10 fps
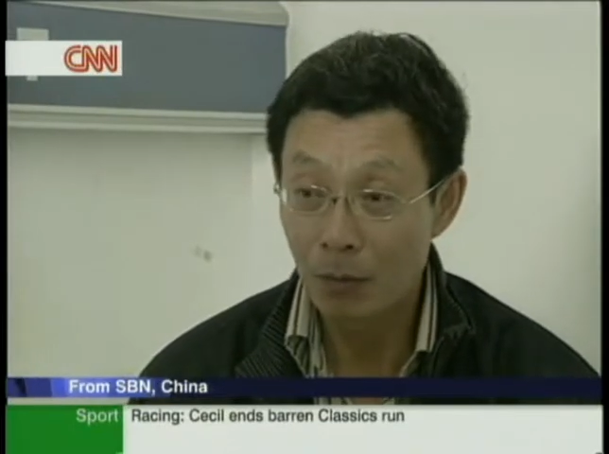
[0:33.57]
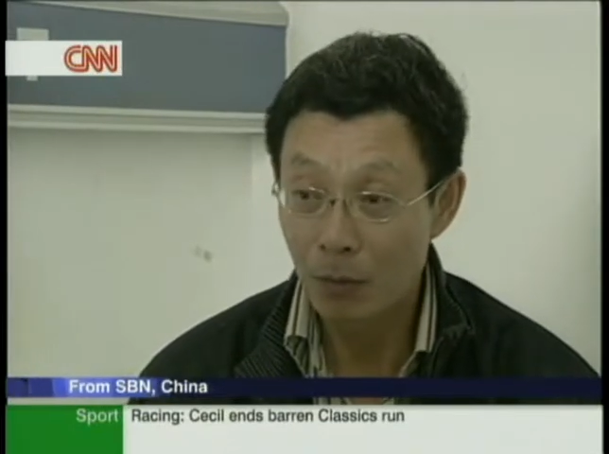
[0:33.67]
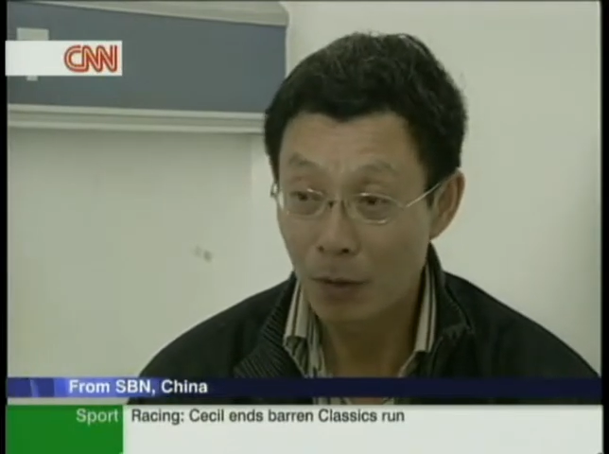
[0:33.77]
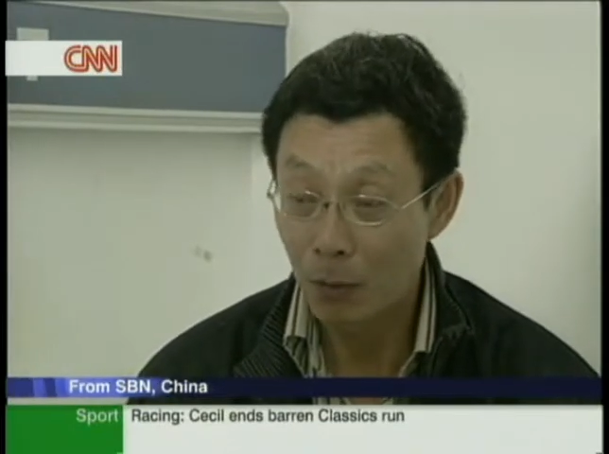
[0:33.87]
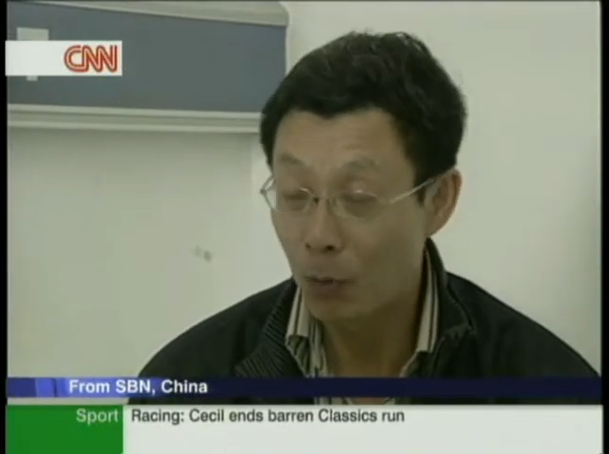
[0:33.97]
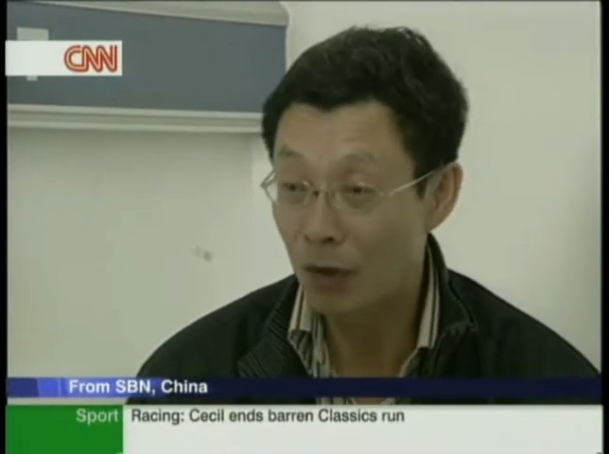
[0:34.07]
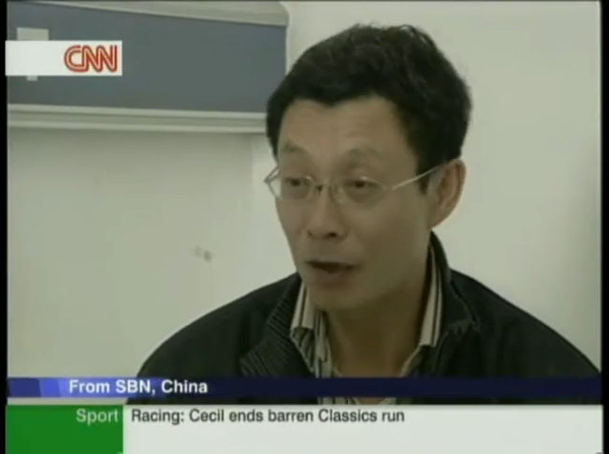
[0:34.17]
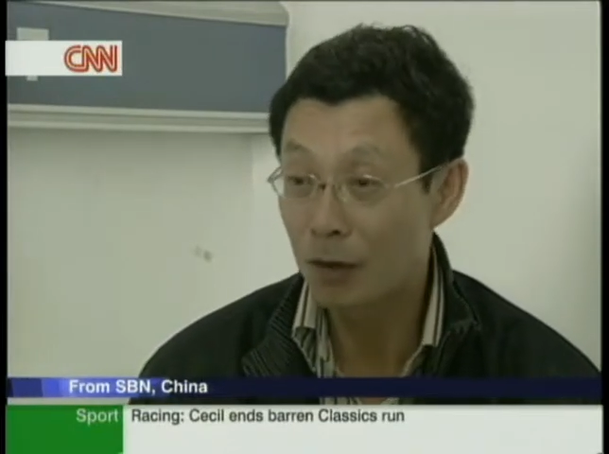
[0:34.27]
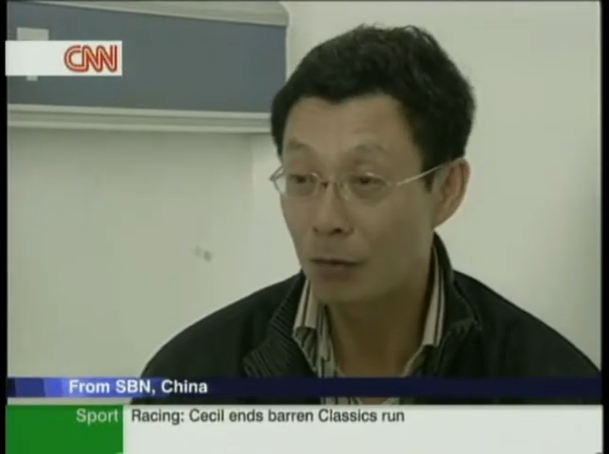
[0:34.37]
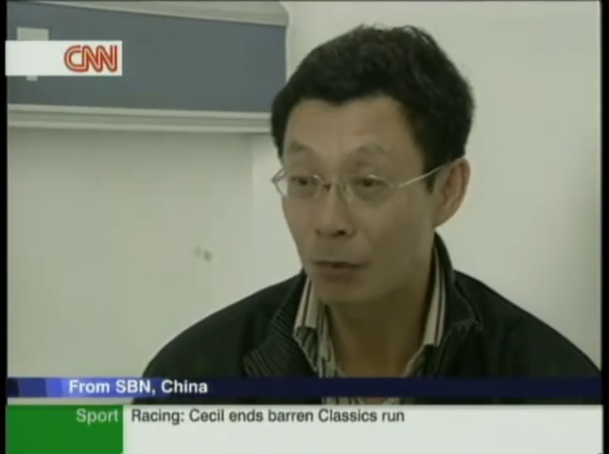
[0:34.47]

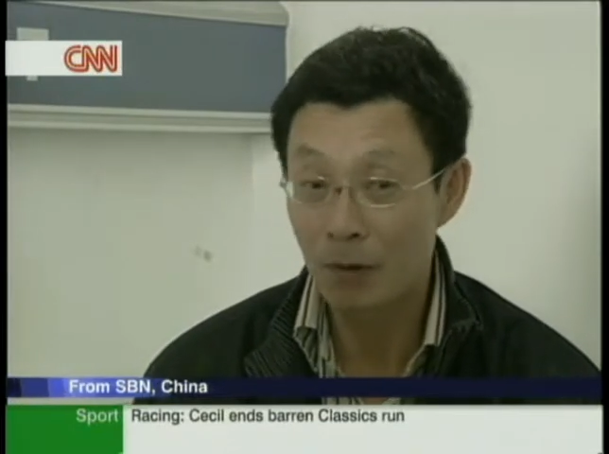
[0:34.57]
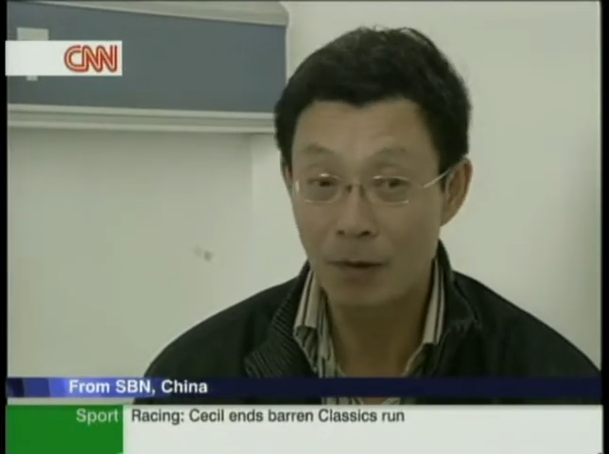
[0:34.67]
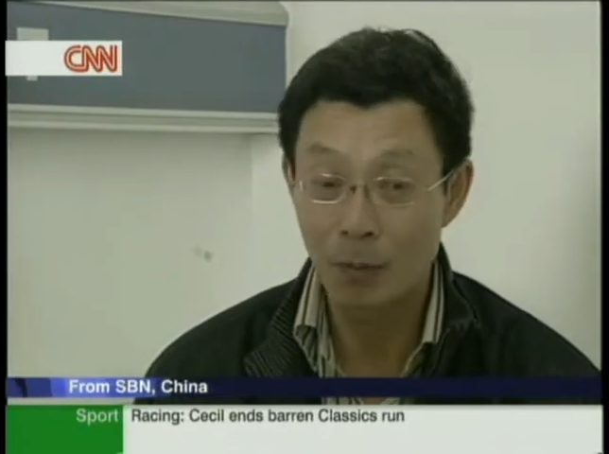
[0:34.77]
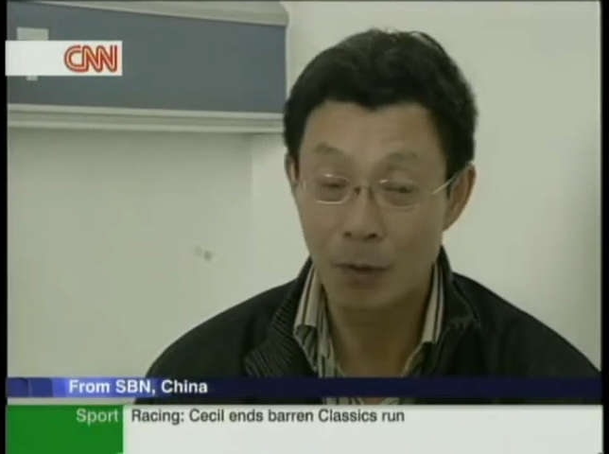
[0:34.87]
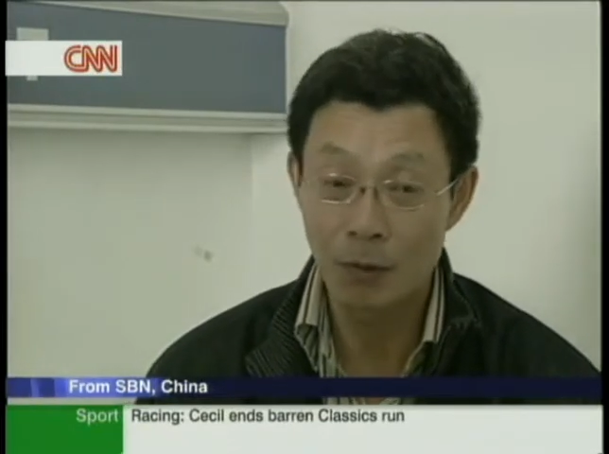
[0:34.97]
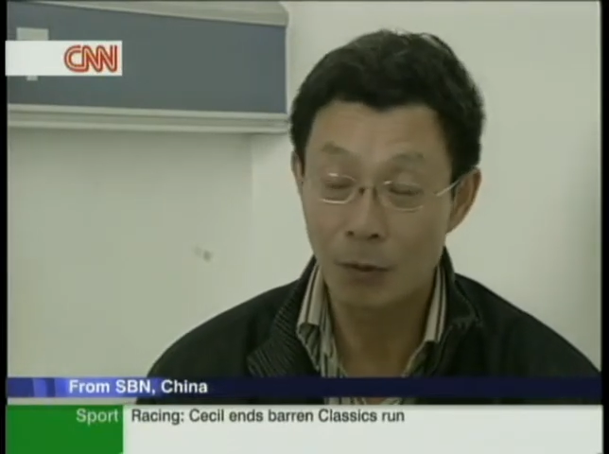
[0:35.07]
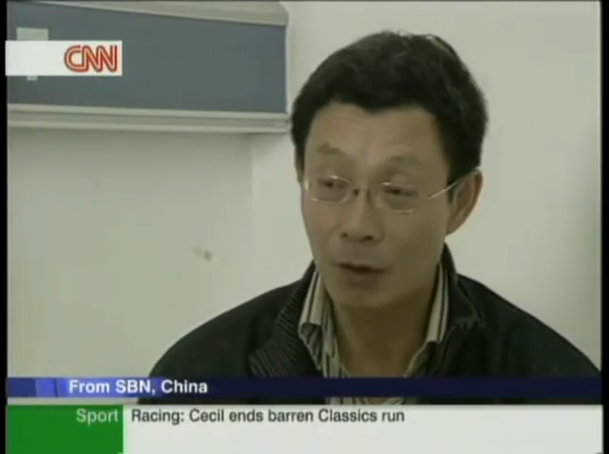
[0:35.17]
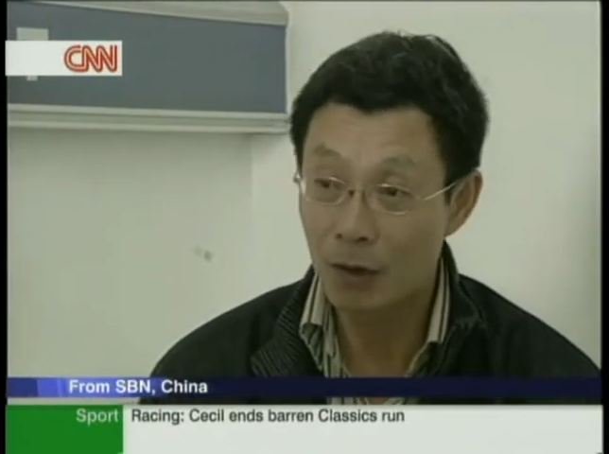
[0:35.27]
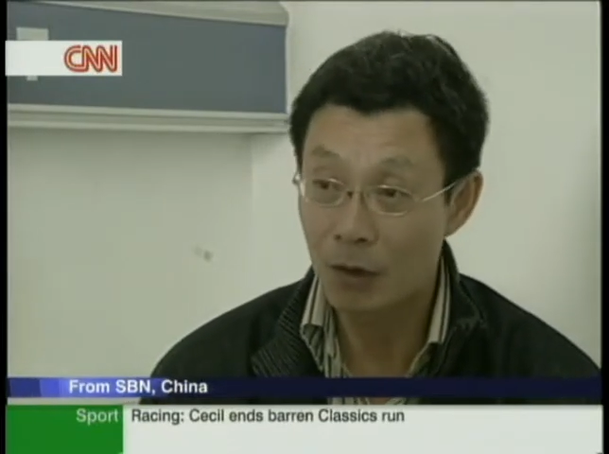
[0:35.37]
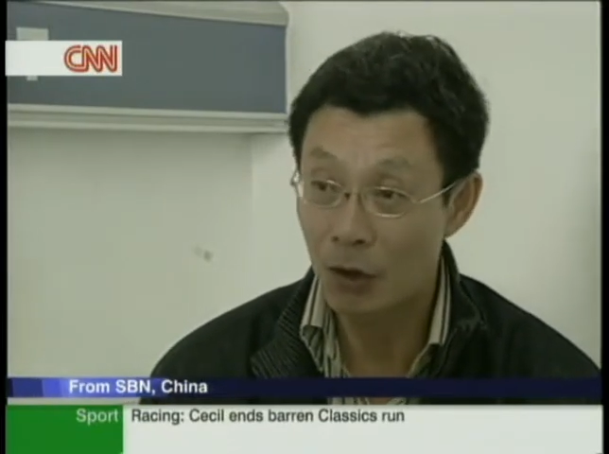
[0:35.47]
But in fact, I
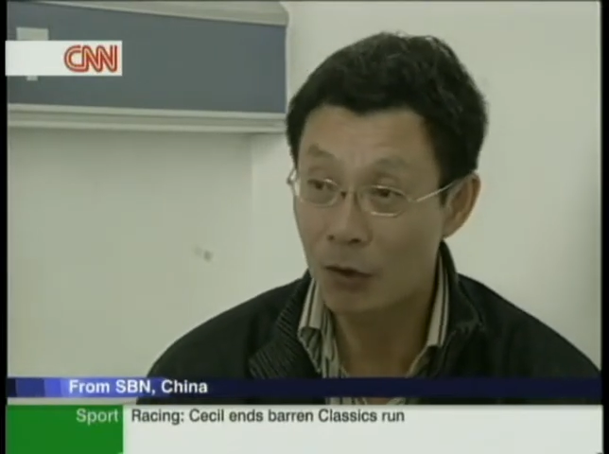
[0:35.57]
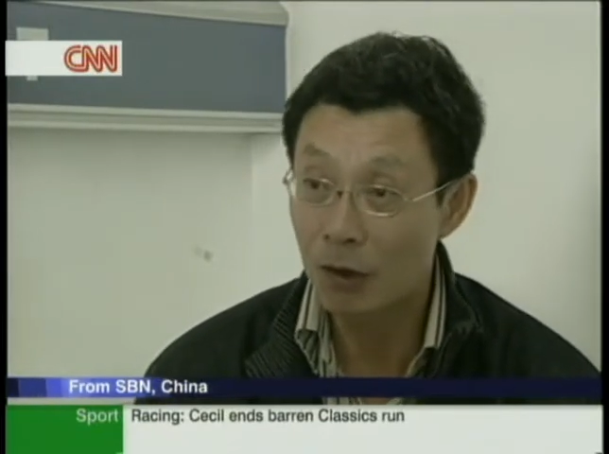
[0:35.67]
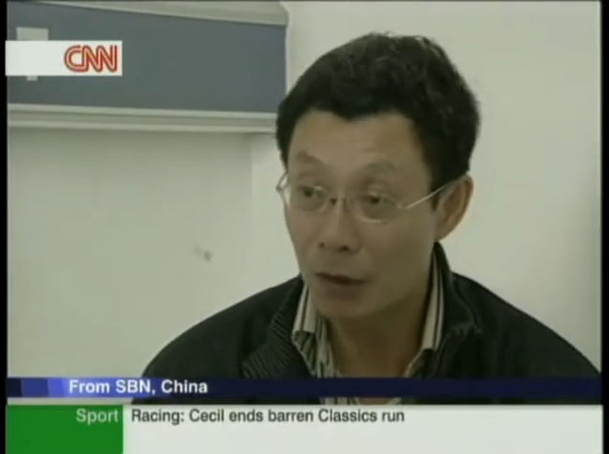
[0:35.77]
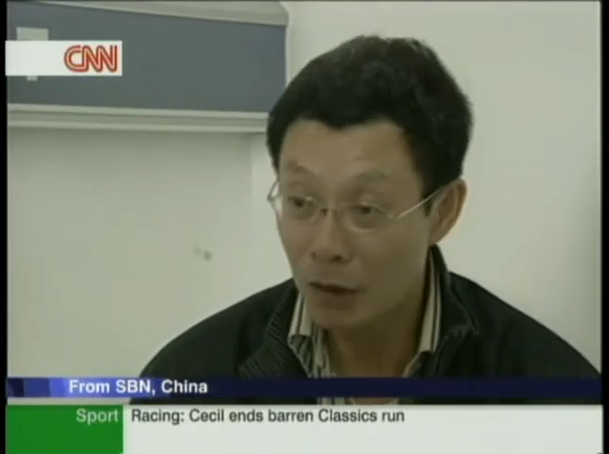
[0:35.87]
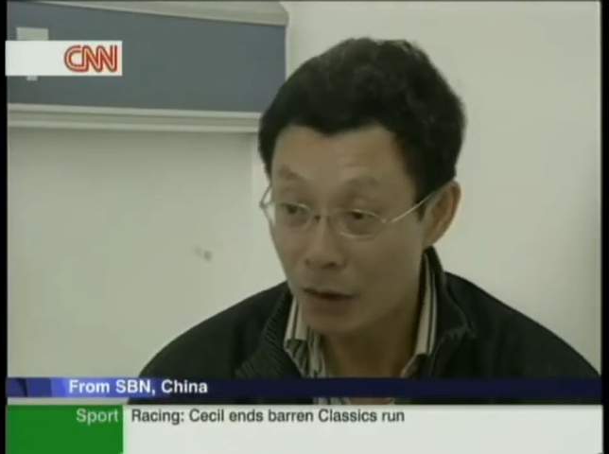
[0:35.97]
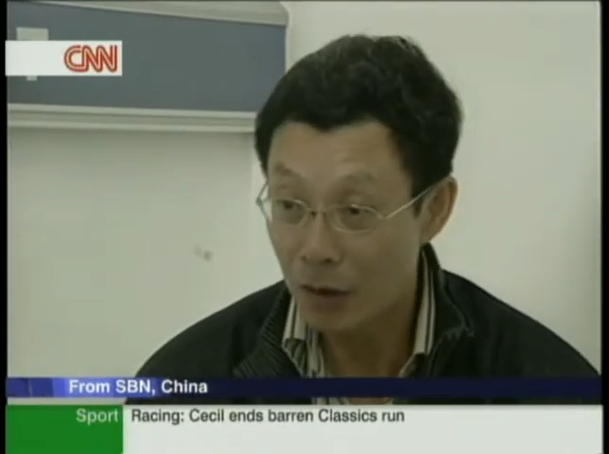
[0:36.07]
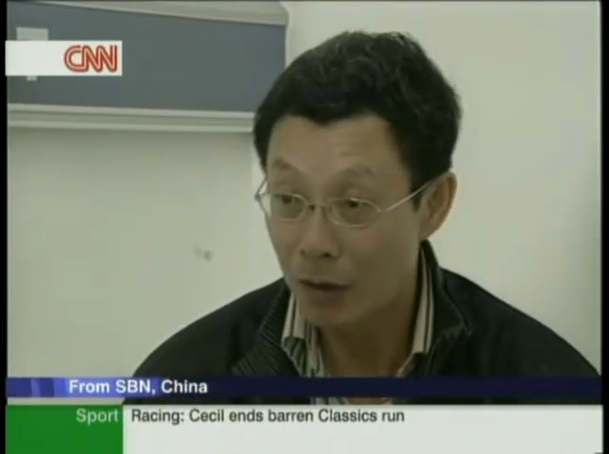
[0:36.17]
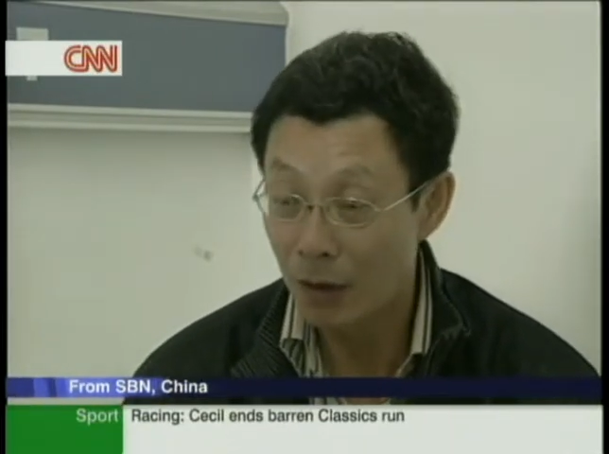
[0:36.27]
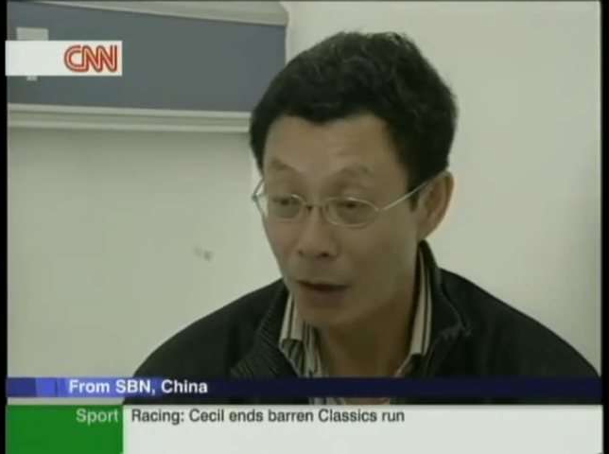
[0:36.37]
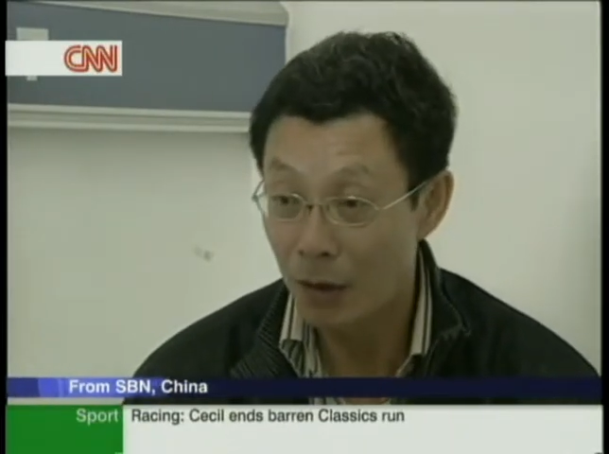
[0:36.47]
have never thought about
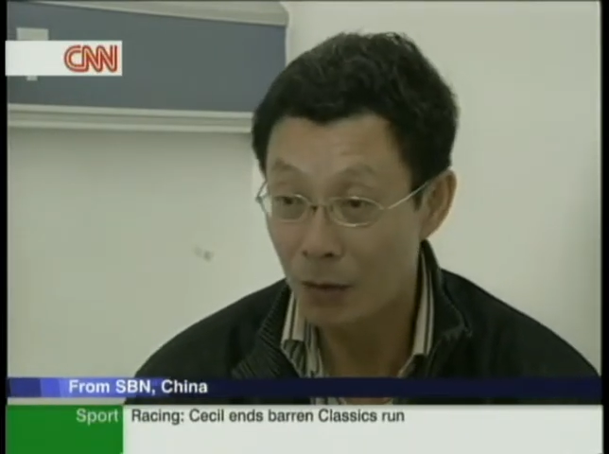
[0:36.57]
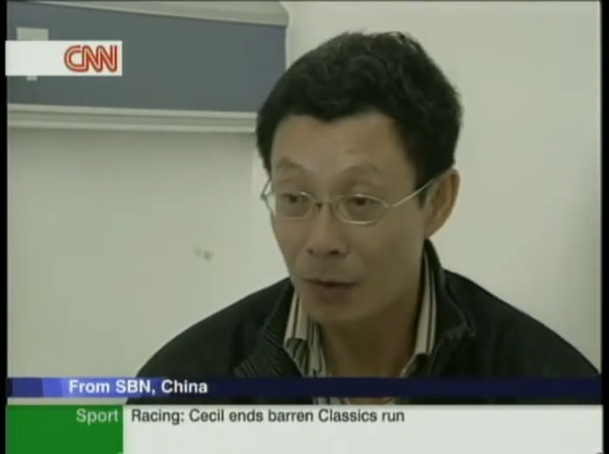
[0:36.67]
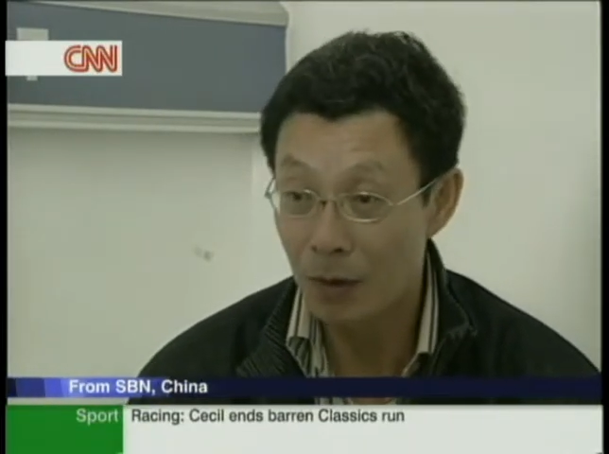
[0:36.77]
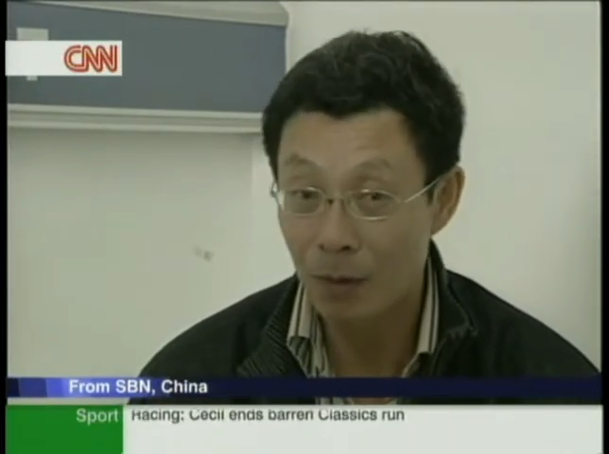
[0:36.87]
giving it up,